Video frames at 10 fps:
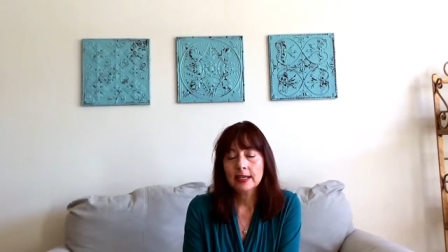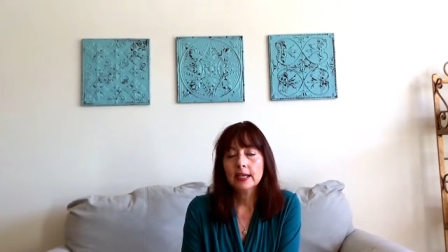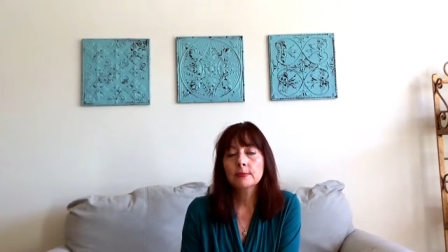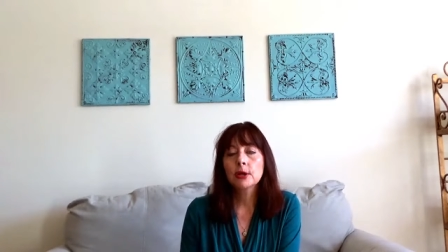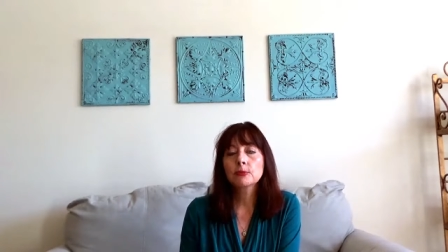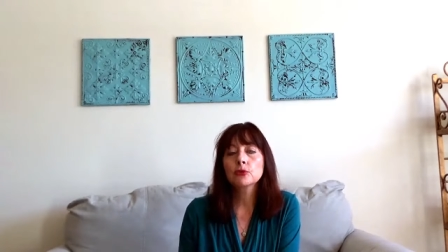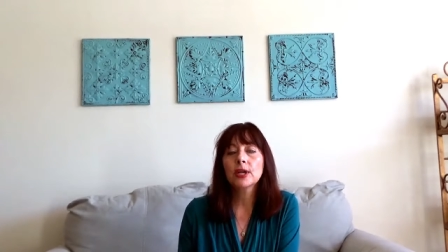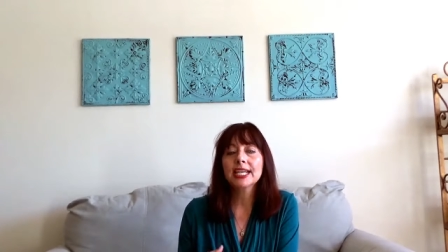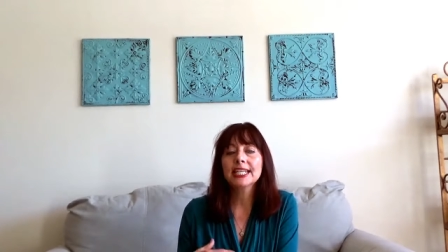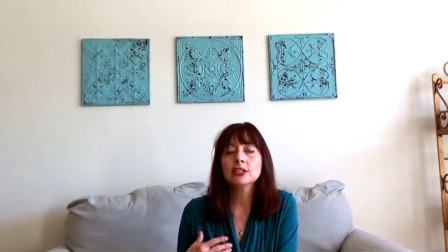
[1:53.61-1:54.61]

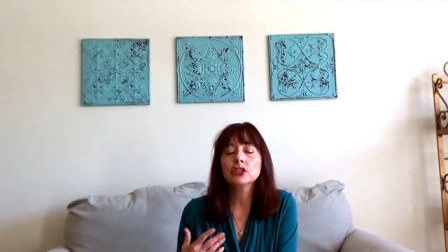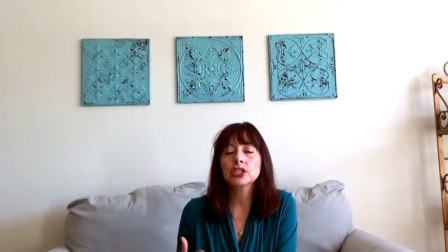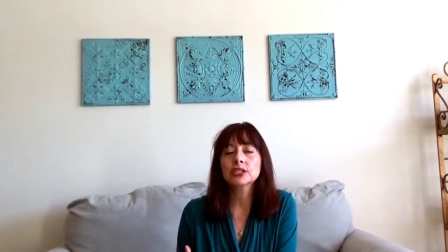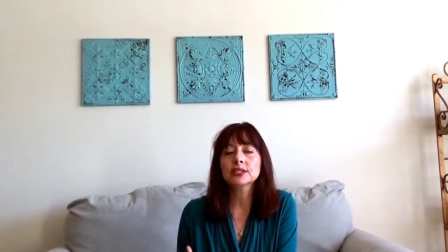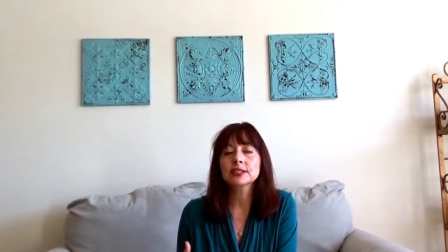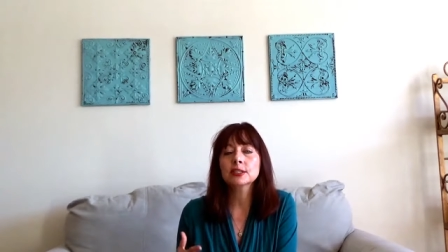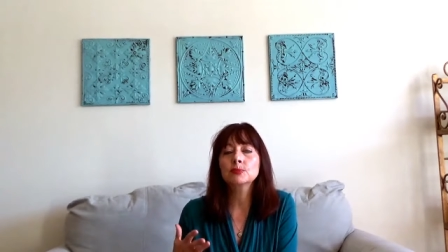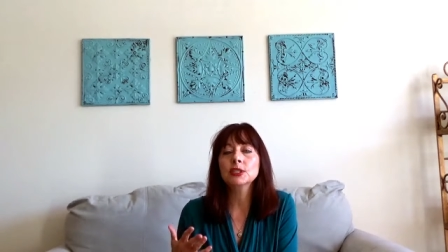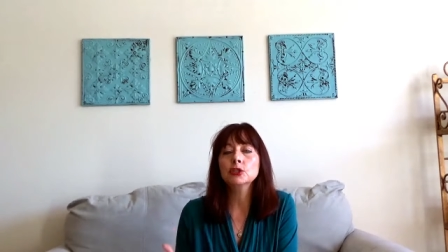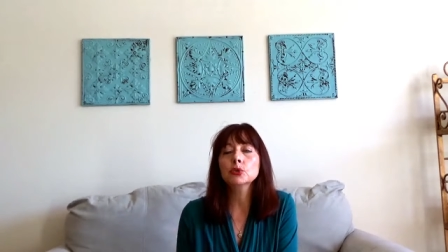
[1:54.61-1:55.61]
commemorating Jesus'
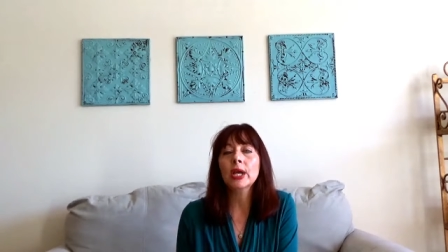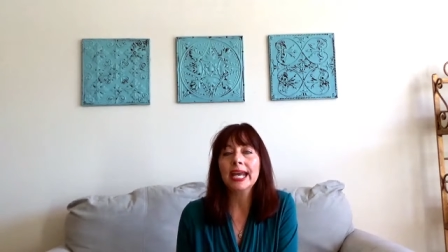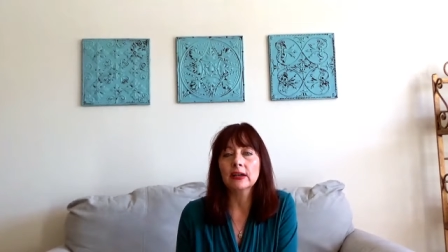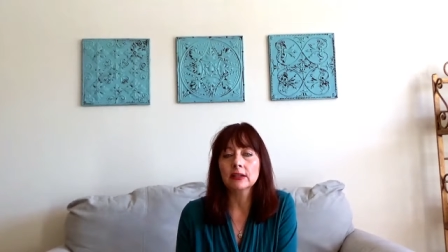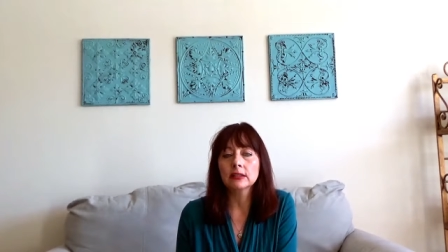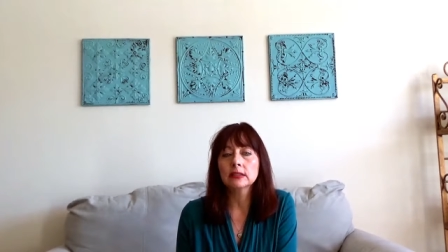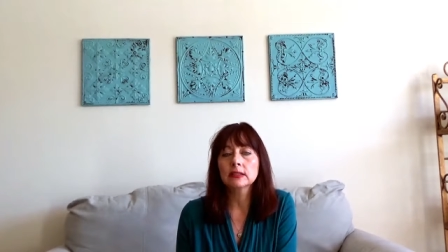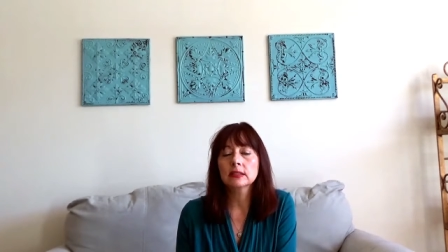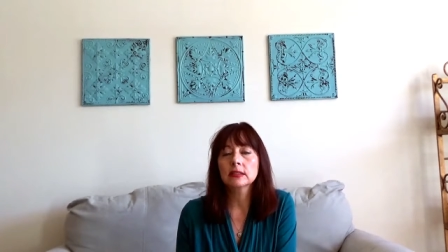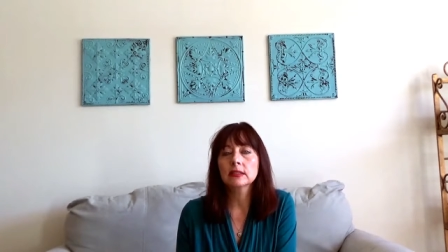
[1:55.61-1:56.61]
betrayal
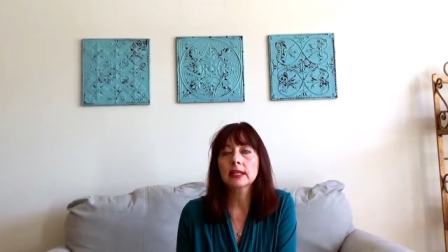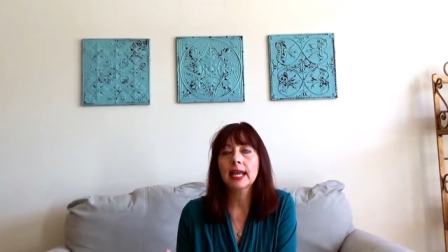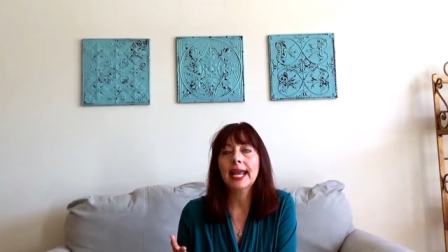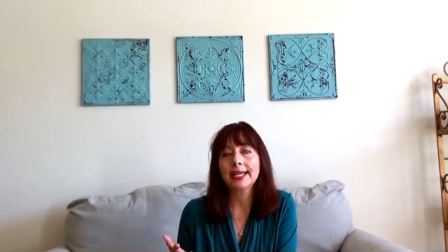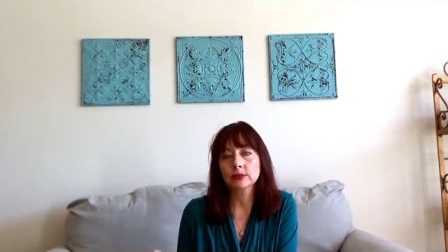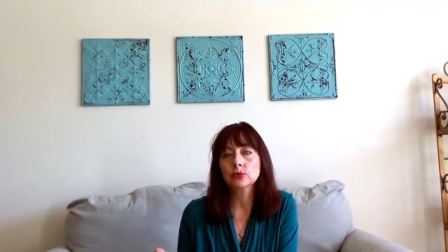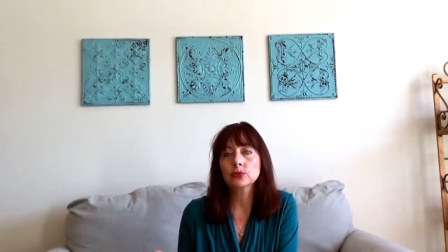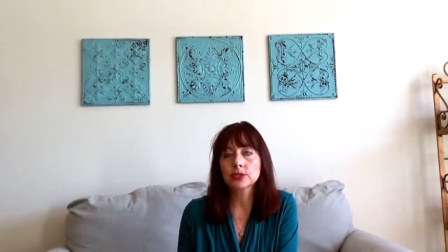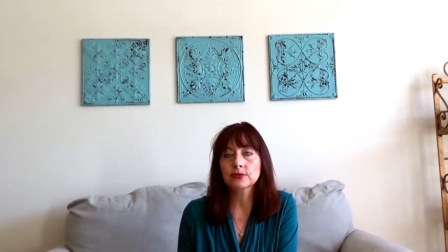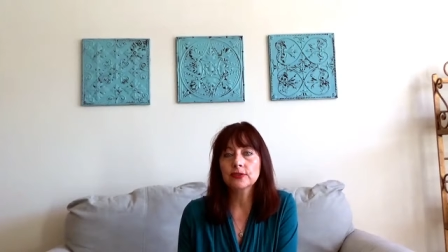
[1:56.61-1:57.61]
and
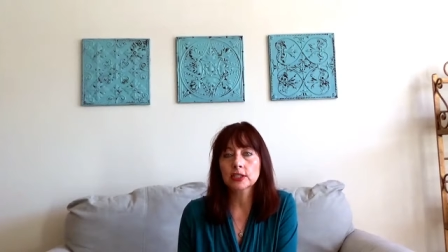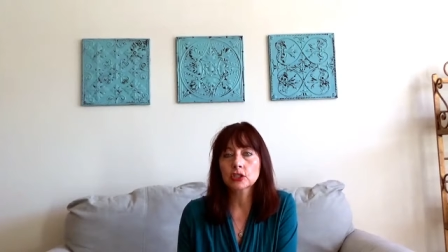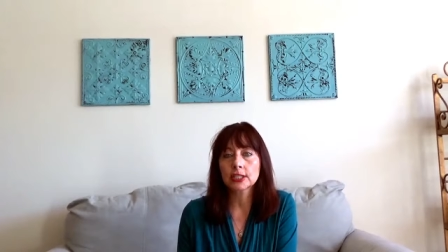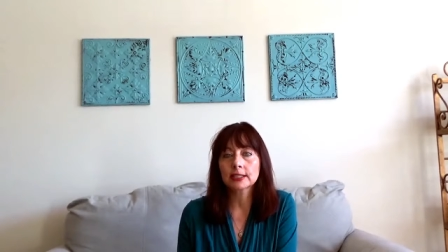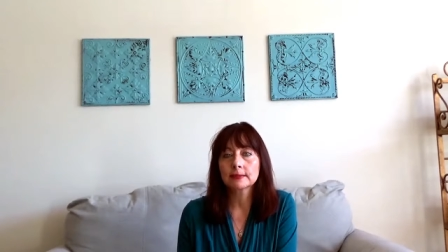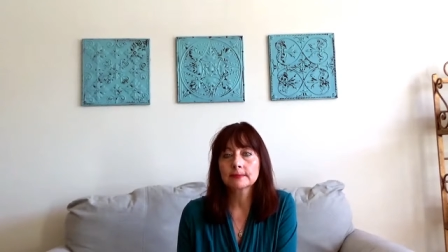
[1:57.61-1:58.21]
crucifixion.